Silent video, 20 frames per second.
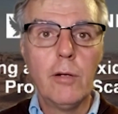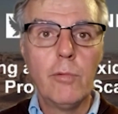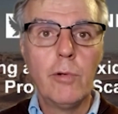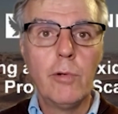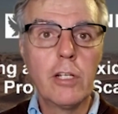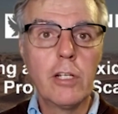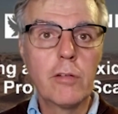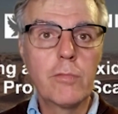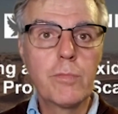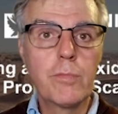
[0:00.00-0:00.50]

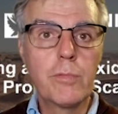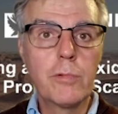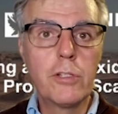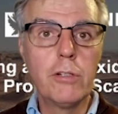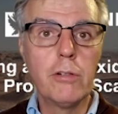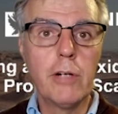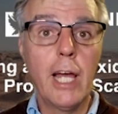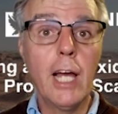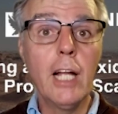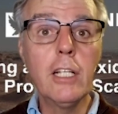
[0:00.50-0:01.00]
When you
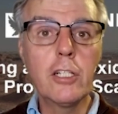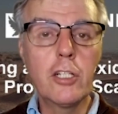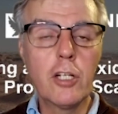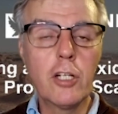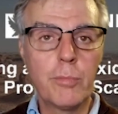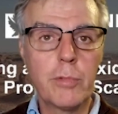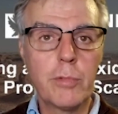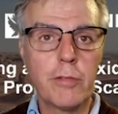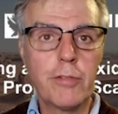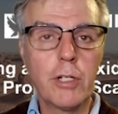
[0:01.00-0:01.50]
do a
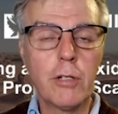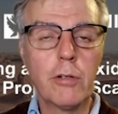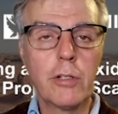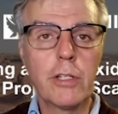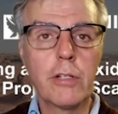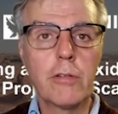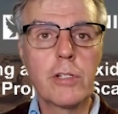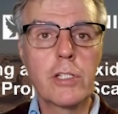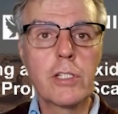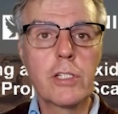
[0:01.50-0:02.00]
helicopter view
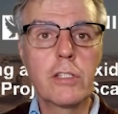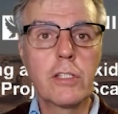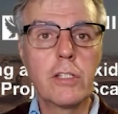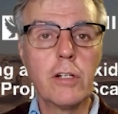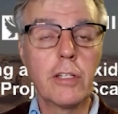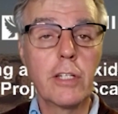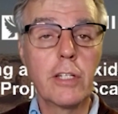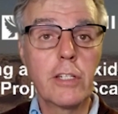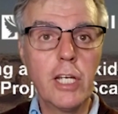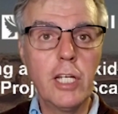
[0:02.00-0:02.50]
on
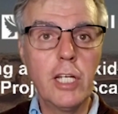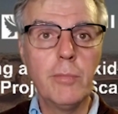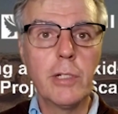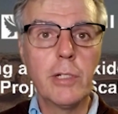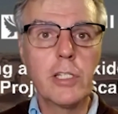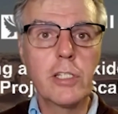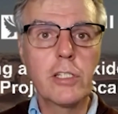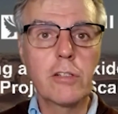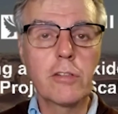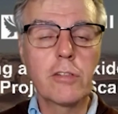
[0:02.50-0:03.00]
the
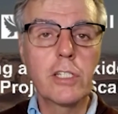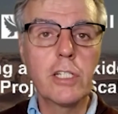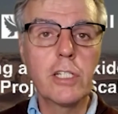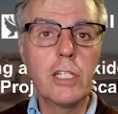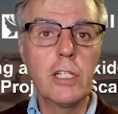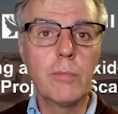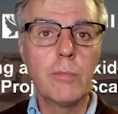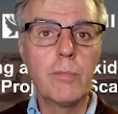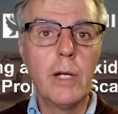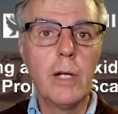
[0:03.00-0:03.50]
tenements, you'll see
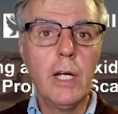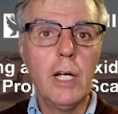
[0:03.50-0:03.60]
that